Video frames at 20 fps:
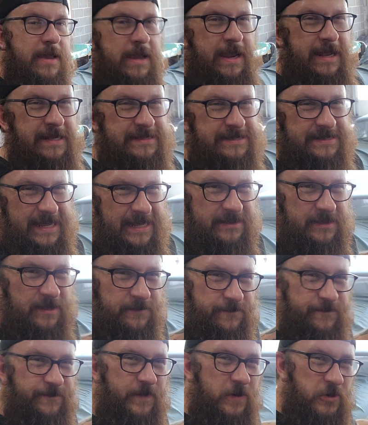It's not the
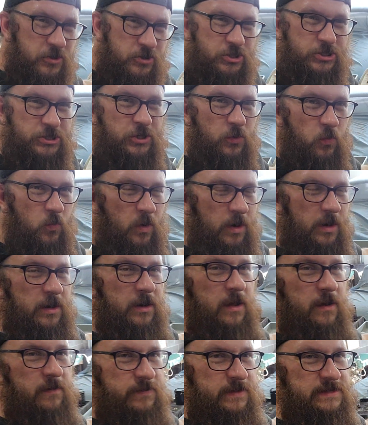first one
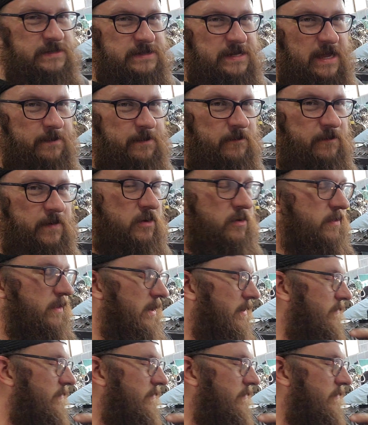of this type of heater that